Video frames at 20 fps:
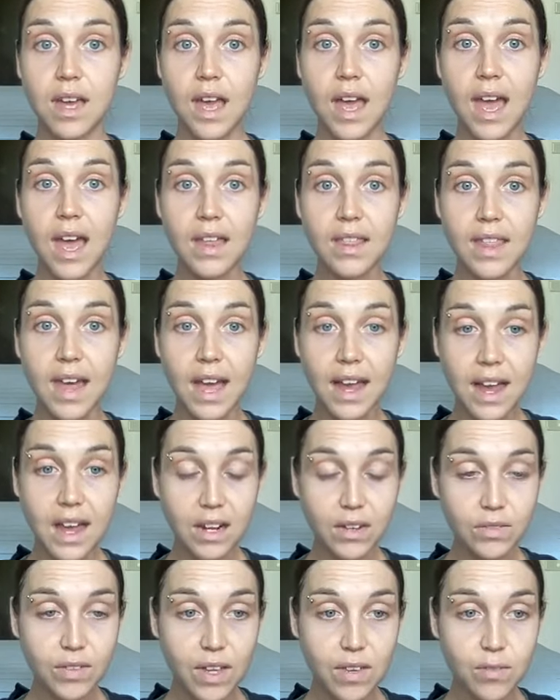And that kind
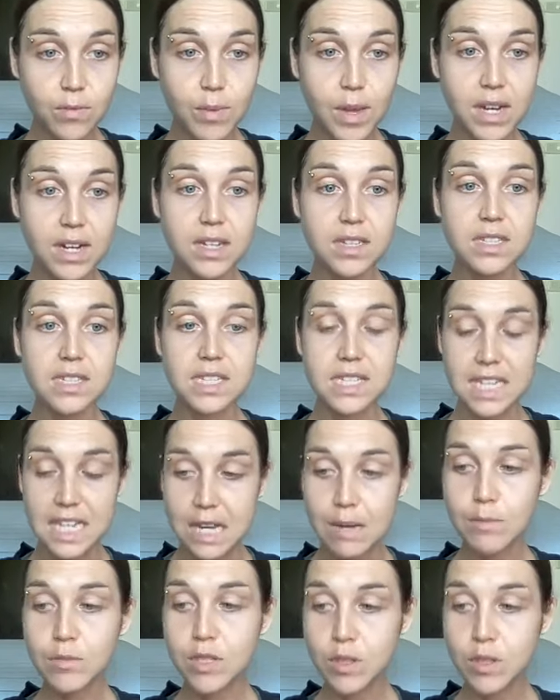of life maintenance seemed